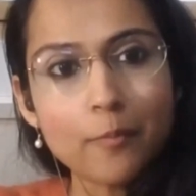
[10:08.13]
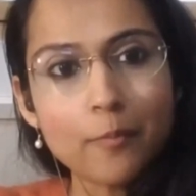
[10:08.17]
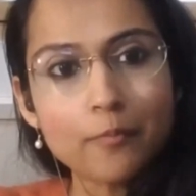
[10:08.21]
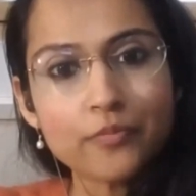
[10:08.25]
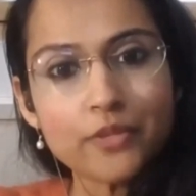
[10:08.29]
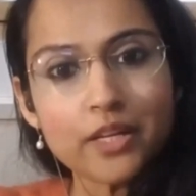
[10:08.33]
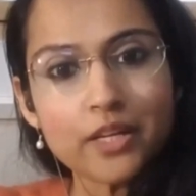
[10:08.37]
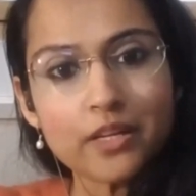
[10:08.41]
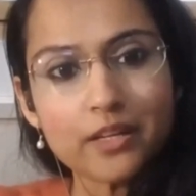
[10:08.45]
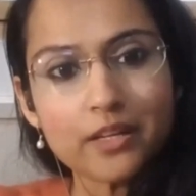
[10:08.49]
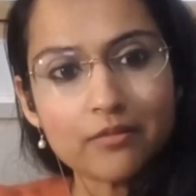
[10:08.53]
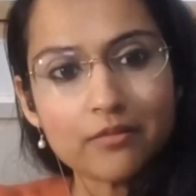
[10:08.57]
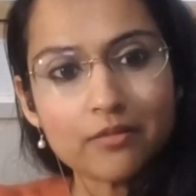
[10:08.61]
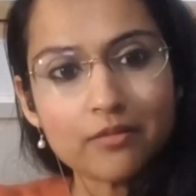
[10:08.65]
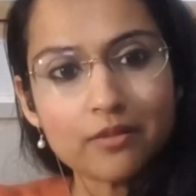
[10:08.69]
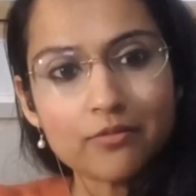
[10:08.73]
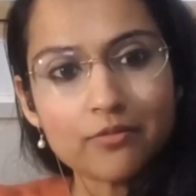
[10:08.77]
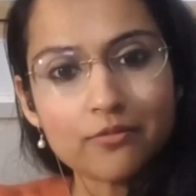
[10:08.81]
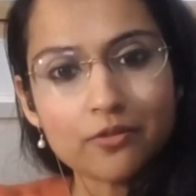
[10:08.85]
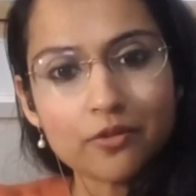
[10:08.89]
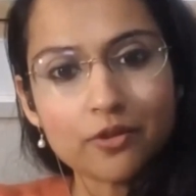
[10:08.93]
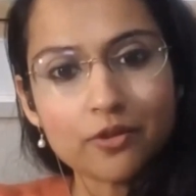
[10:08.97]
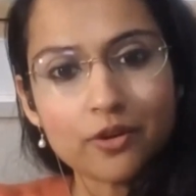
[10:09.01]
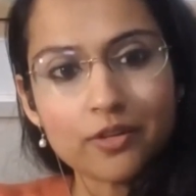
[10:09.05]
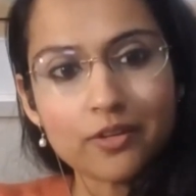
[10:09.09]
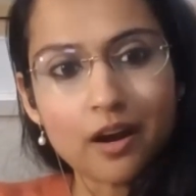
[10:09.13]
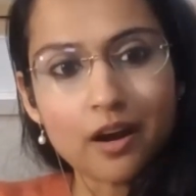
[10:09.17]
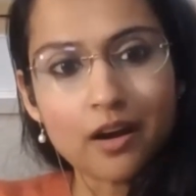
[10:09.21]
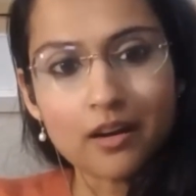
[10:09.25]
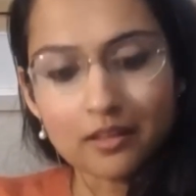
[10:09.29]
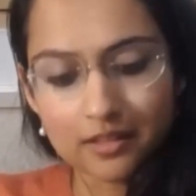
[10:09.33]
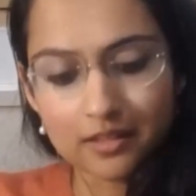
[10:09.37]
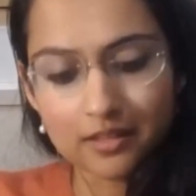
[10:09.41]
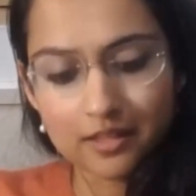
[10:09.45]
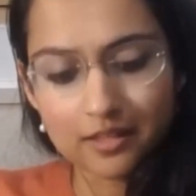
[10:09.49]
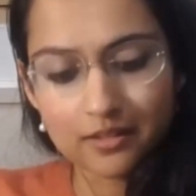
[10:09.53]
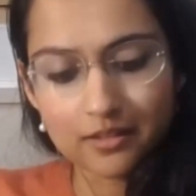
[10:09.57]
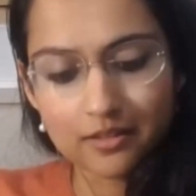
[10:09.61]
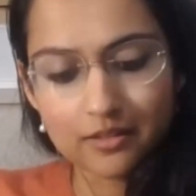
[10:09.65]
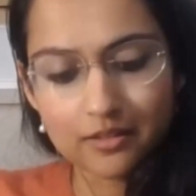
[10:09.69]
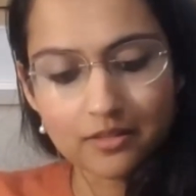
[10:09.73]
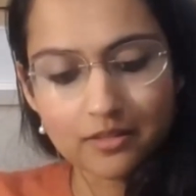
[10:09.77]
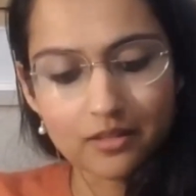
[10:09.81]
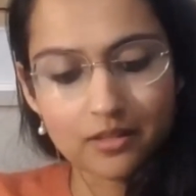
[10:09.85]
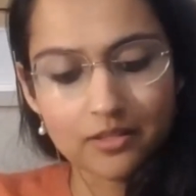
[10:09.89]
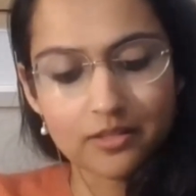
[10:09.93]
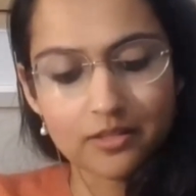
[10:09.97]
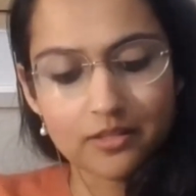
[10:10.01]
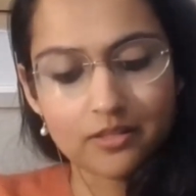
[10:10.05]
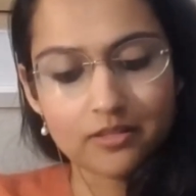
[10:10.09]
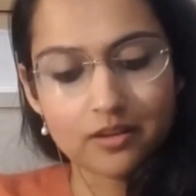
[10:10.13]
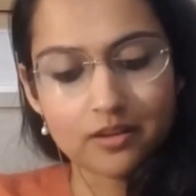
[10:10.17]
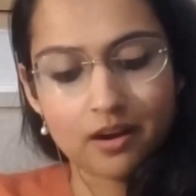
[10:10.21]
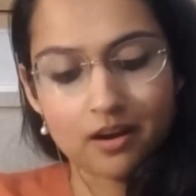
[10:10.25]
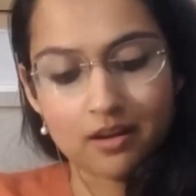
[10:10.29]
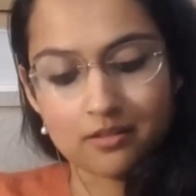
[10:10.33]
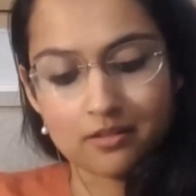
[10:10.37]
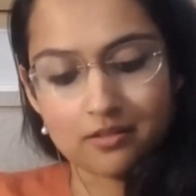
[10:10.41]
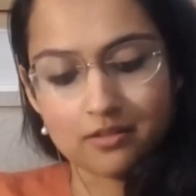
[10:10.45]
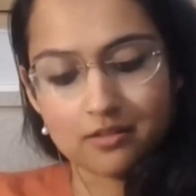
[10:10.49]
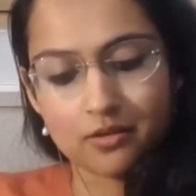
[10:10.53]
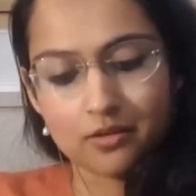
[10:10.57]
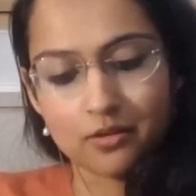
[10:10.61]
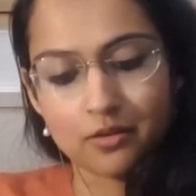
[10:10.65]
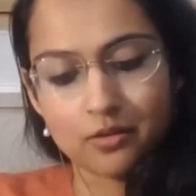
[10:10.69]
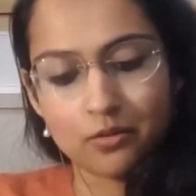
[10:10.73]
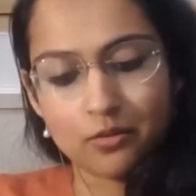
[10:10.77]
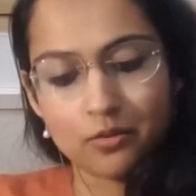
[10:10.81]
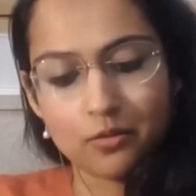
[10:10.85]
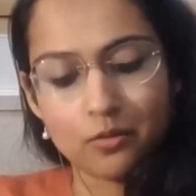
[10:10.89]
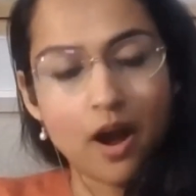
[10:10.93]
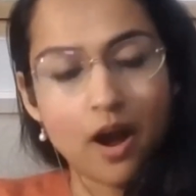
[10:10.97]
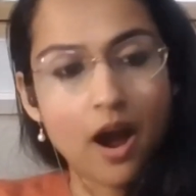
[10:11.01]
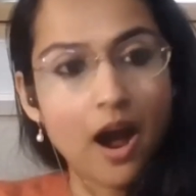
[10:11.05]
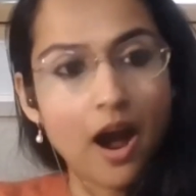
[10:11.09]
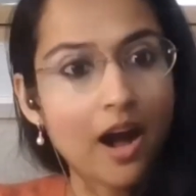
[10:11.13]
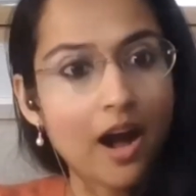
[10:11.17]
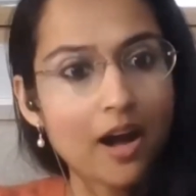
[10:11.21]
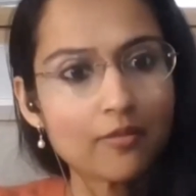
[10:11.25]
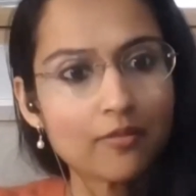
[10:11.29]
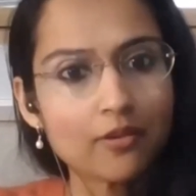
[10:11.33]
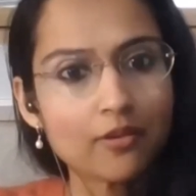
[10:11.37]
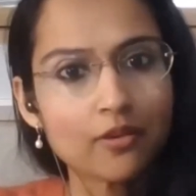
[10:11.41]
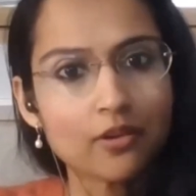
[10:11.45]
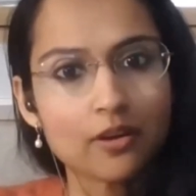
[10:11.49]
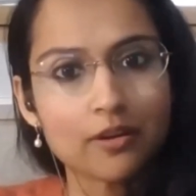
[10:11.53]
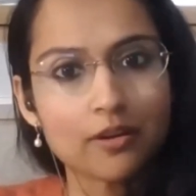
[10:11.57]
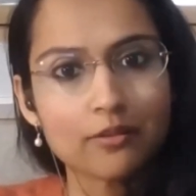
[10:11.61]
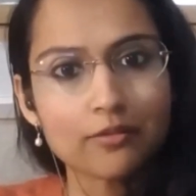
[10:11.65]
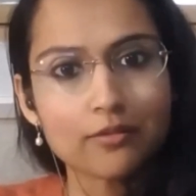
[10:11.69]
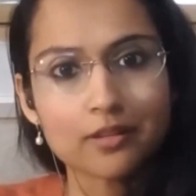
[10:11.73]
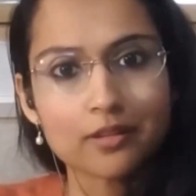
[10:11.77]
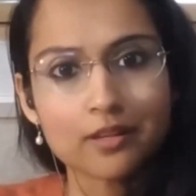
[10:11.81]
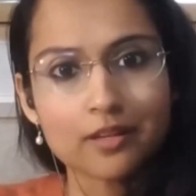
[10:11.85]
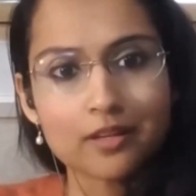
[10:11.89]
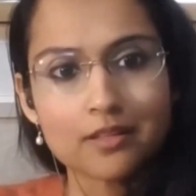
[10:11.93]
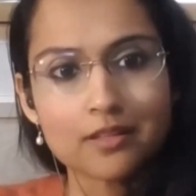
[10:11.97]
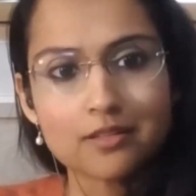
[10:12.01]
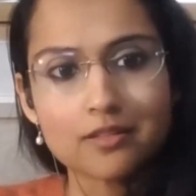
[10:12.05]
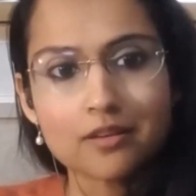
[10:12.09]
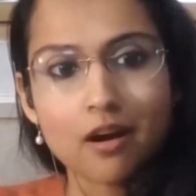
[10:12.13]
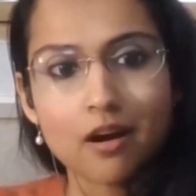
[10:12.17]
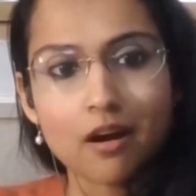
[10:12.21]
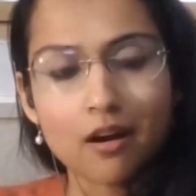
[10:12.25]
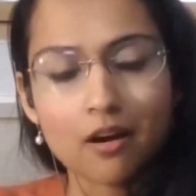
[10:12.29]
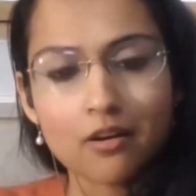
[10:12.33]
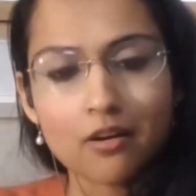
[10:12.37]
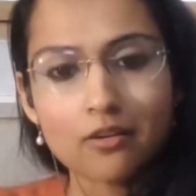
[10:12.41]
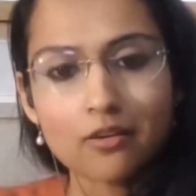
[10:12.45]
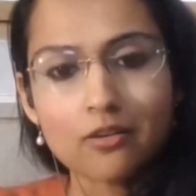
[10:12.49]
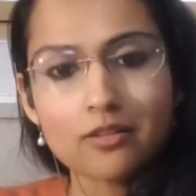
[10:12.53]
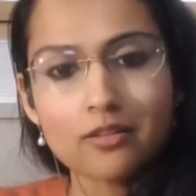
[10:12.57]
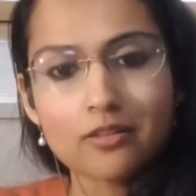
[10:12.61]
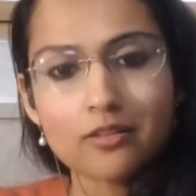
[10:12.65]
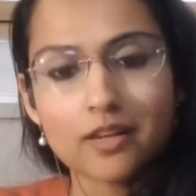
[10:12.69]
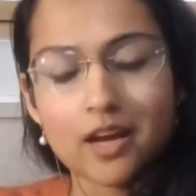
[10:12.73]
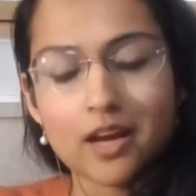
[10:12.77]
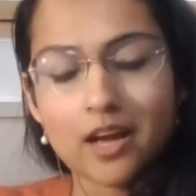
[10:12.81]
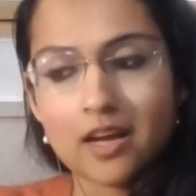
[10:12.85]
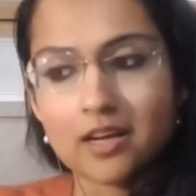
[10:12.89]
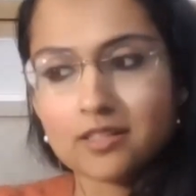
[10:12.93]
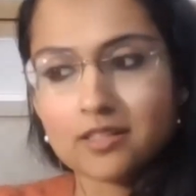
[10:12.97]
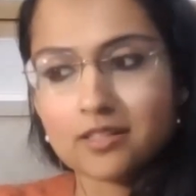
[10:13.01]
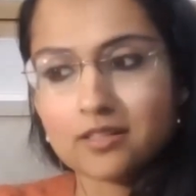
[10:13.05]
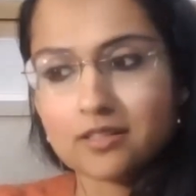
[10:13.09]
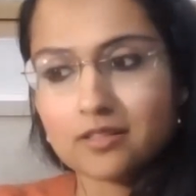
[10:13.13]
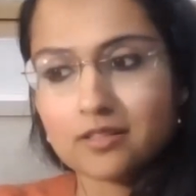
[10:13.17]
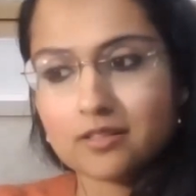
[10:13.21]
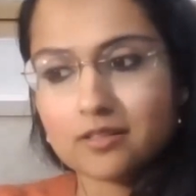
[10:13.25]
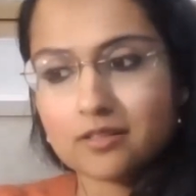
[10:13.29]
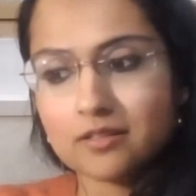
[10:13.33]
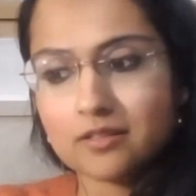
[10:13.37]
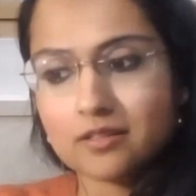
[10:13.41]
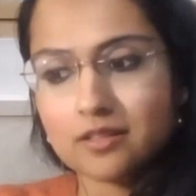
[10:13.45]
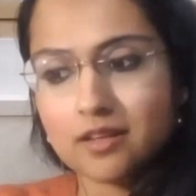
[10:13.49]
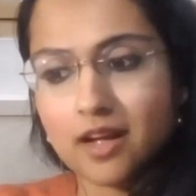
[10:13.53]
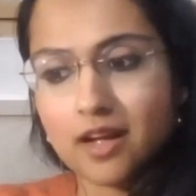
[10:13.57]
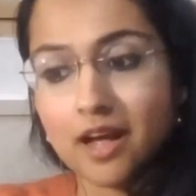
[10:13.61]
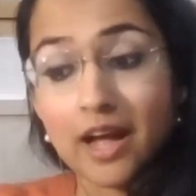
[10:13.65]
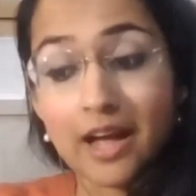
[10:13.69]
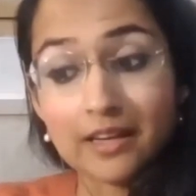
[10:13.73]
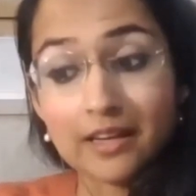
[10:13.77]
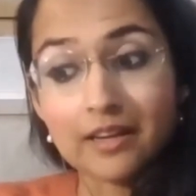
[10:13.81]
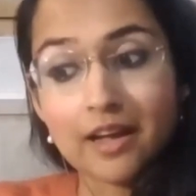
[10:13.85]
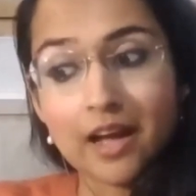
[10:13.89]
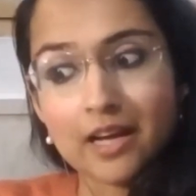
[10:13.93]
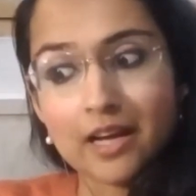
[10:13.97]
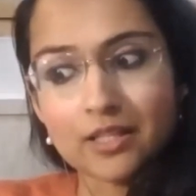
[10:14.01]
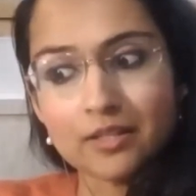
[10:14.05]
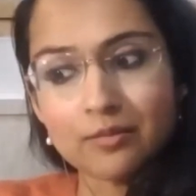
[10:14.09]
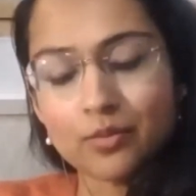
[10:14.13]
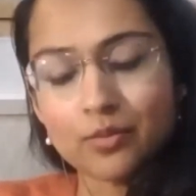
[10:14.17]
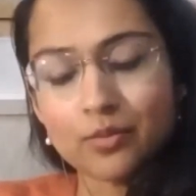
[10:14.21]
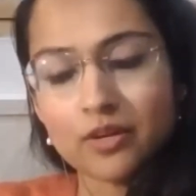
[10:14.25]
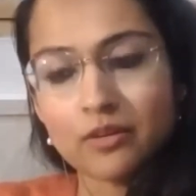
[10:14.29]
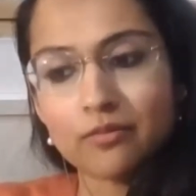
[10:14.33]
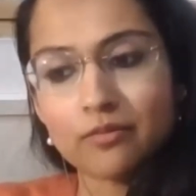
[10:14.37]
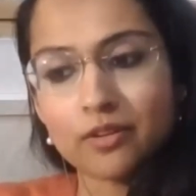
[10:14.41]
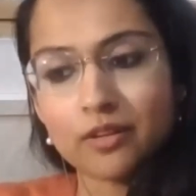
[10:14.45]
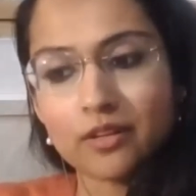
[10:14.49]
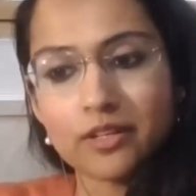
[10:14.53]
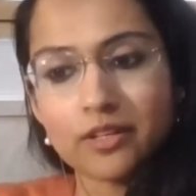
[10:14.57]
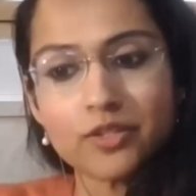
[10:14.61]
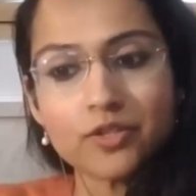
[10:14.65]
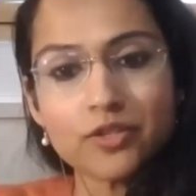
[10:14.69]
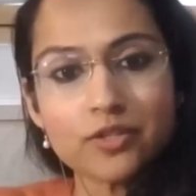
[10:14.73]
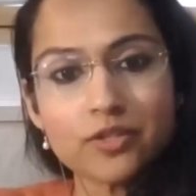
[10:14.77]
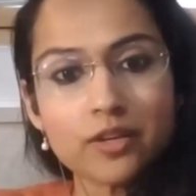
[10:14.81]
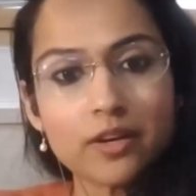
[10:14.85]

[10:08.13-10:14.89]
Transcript: that even for young leaders such as us who have a lot of things, are looked at as privileged,